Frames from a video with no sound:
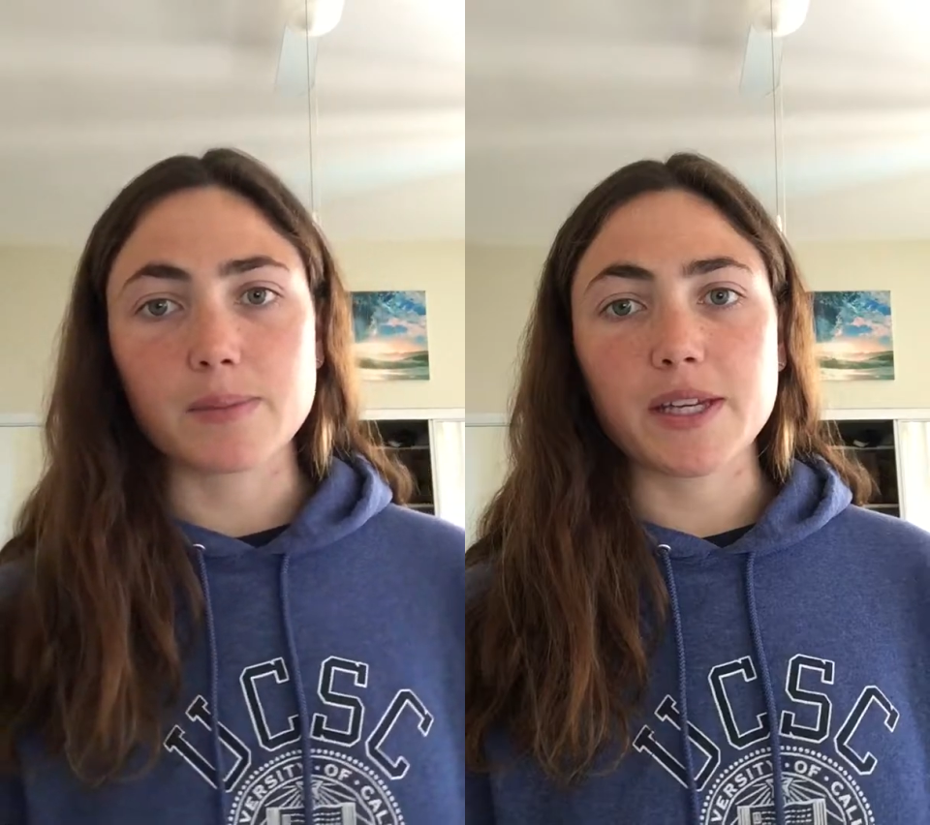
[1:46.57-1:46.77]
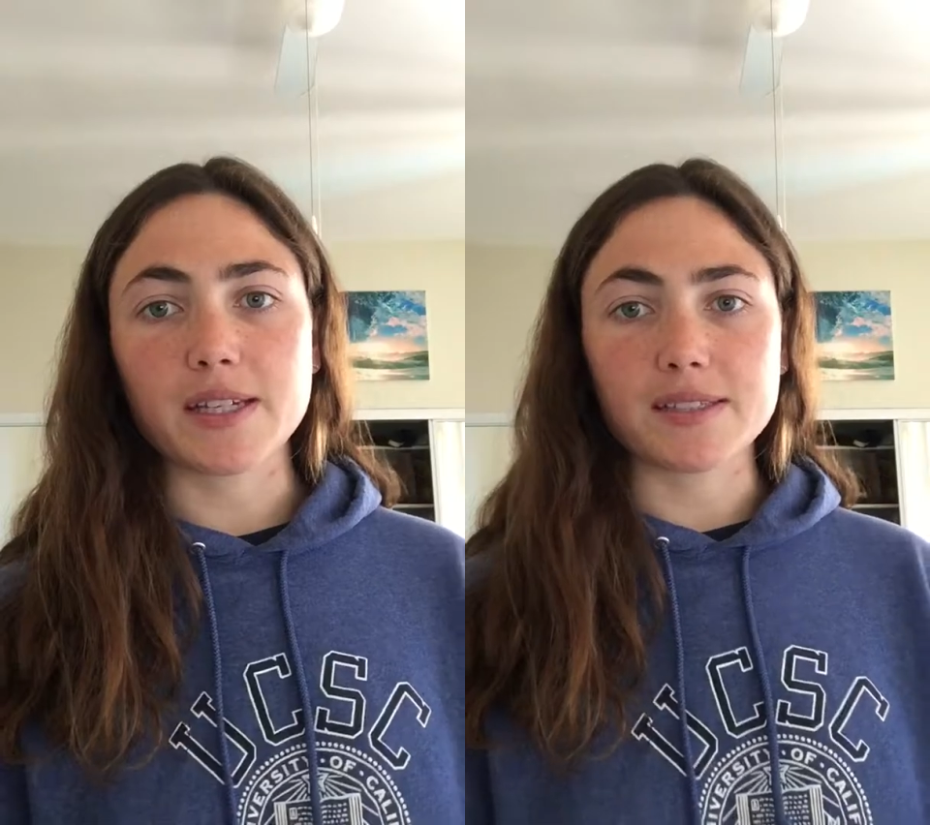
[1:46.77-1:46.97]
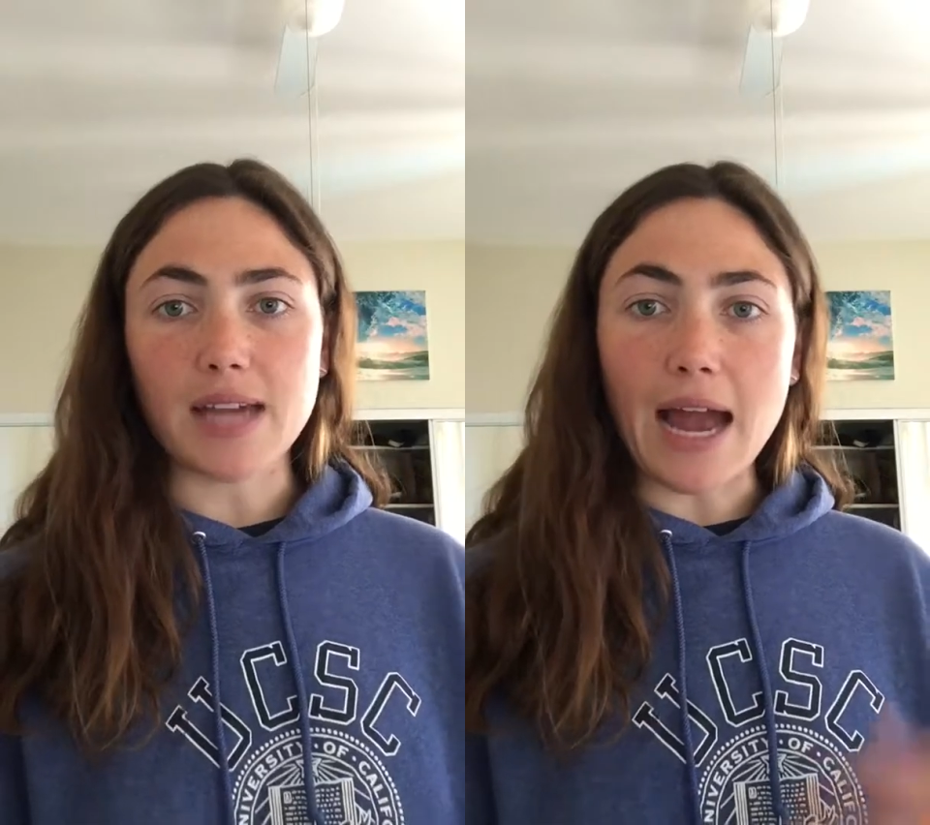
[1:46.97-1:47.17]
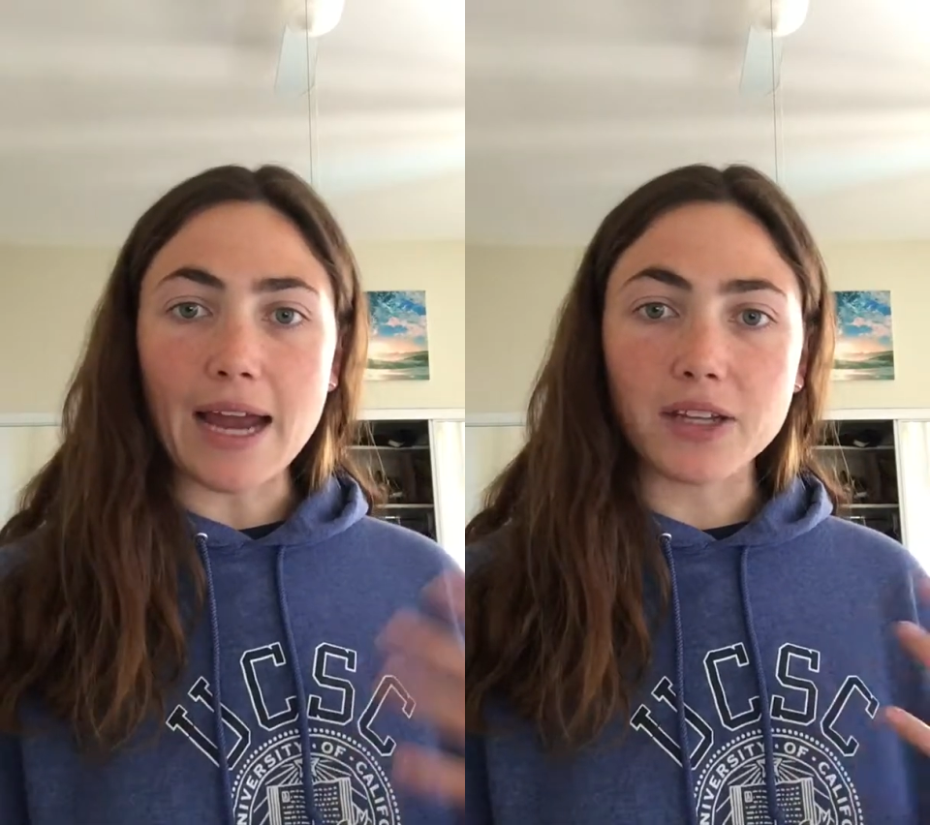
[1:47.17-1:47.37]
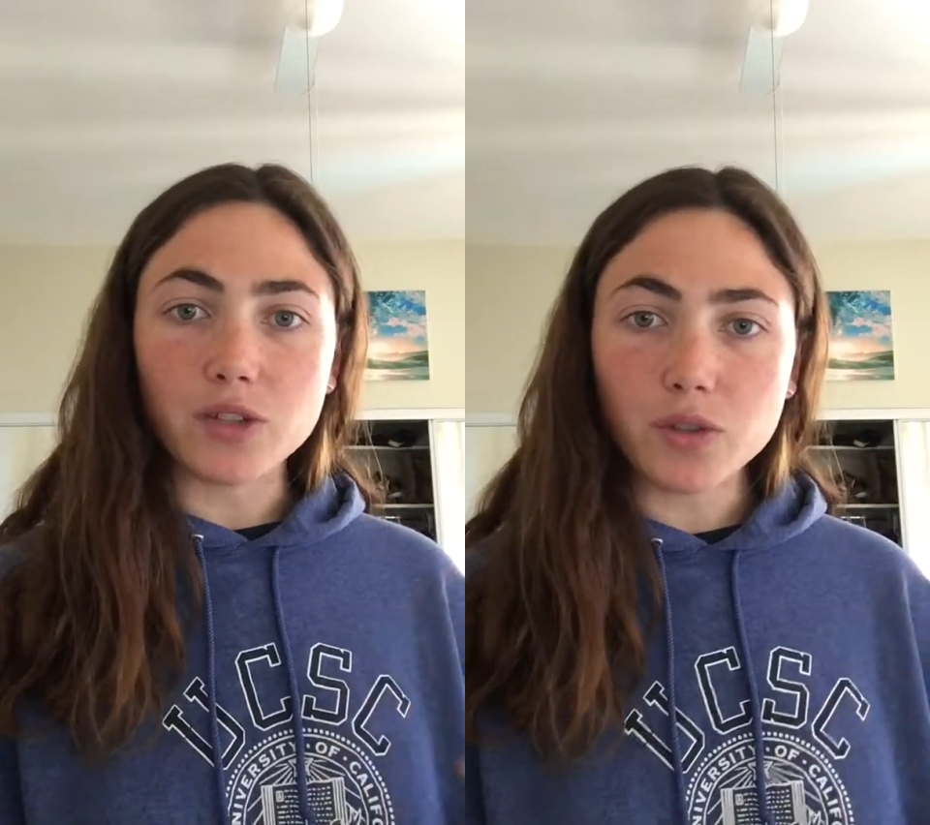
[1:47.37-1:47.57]
because
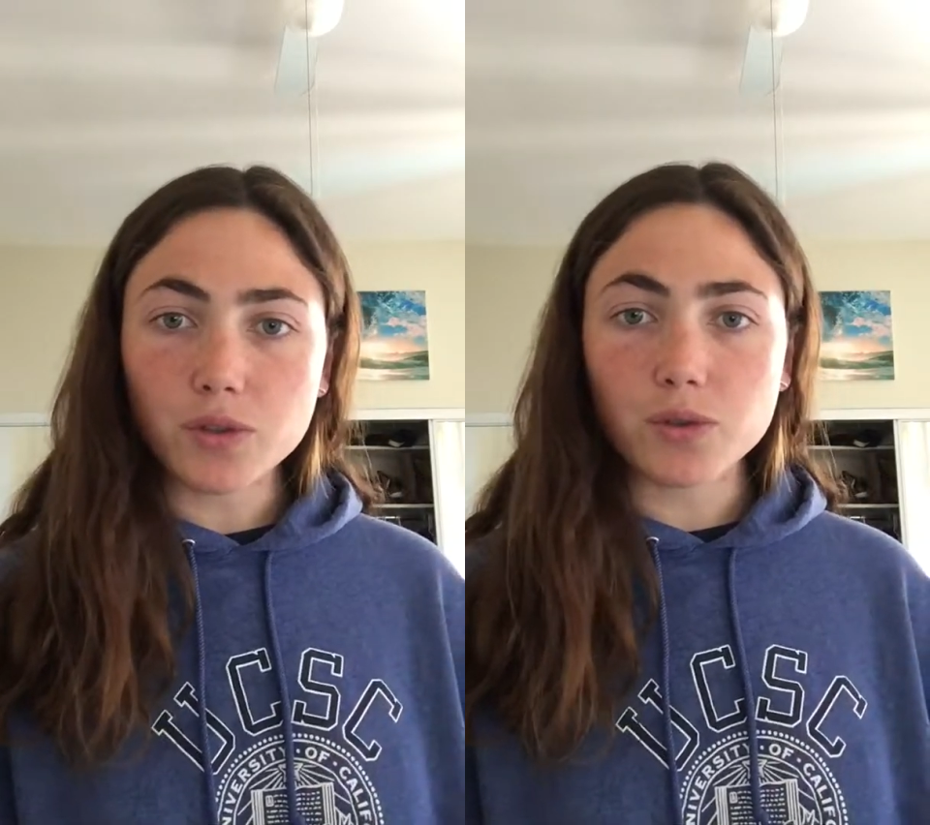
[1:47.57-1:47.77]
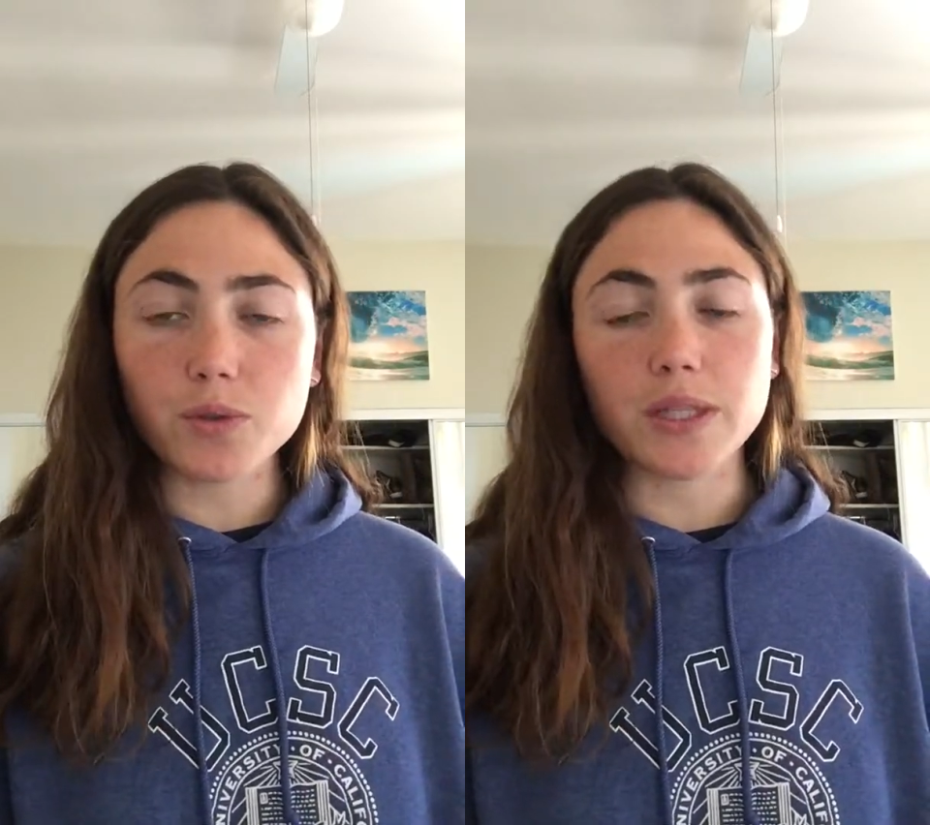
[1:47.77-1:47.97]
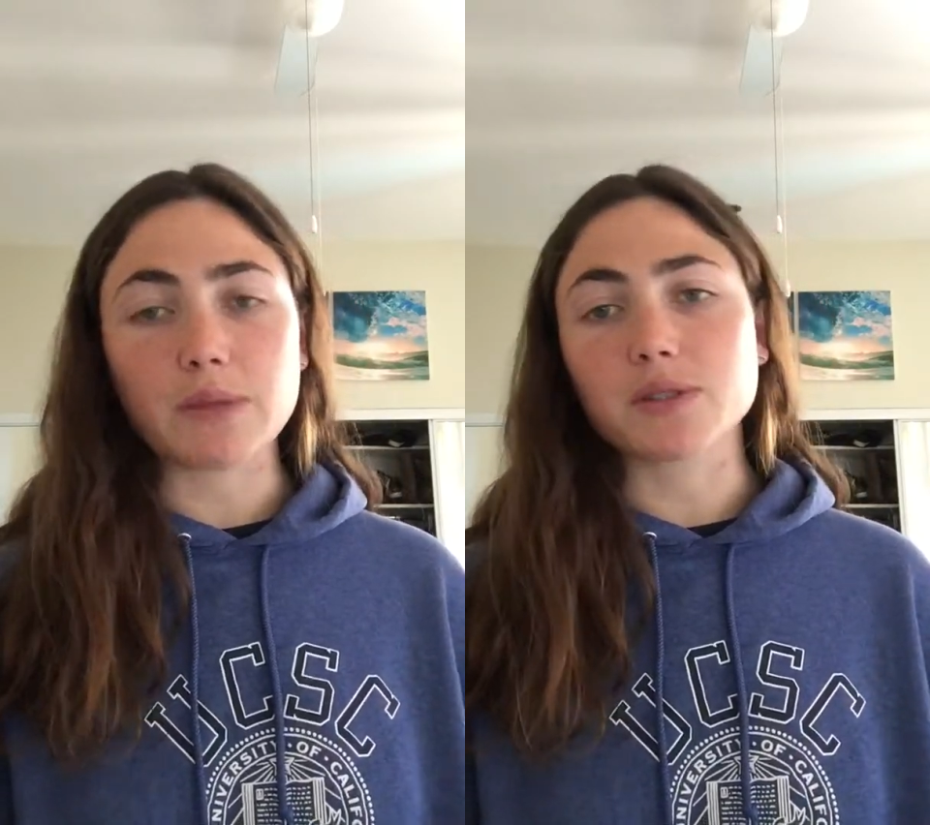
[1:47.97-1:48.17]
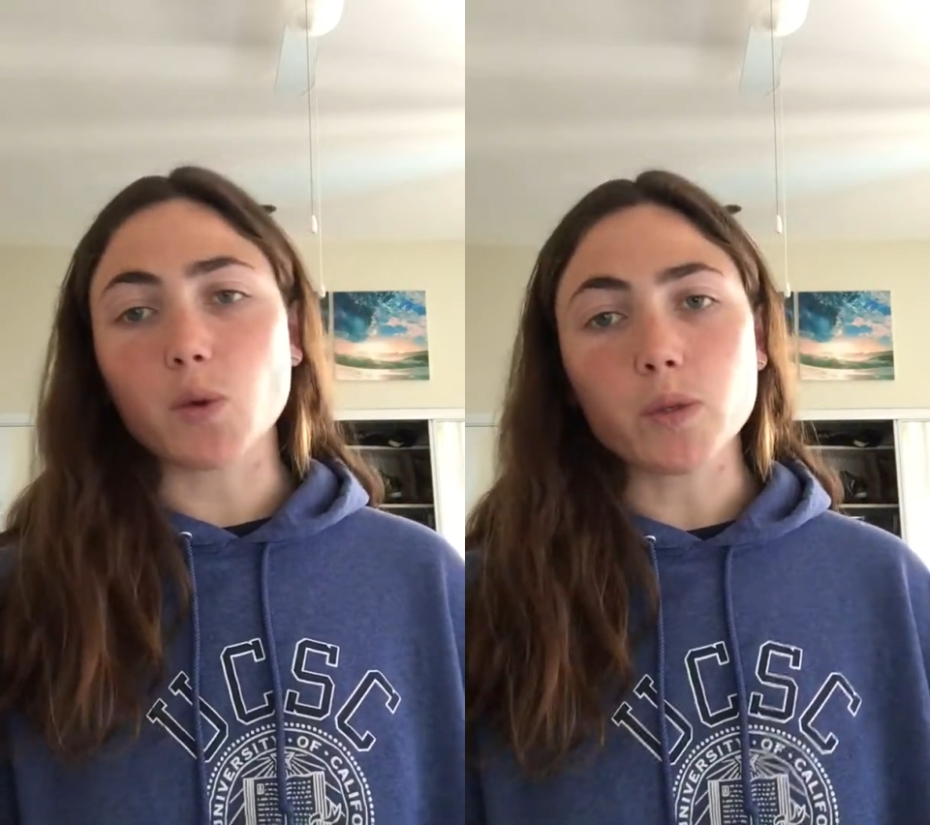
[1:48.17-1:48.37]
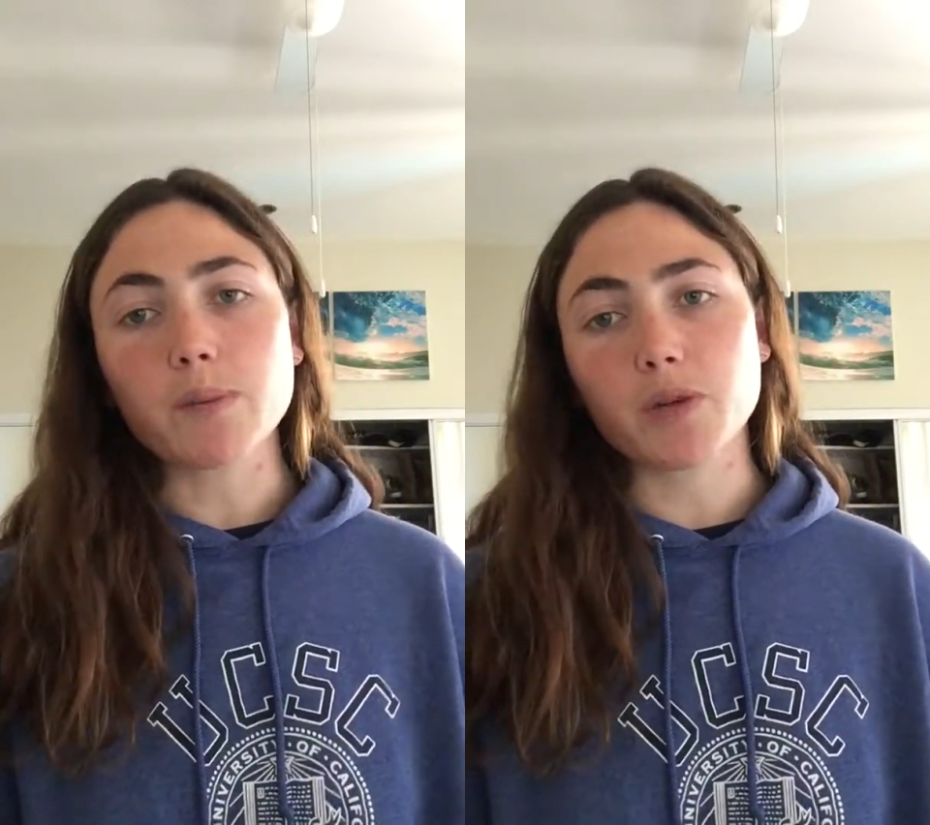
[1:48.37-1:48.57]
I knew he was only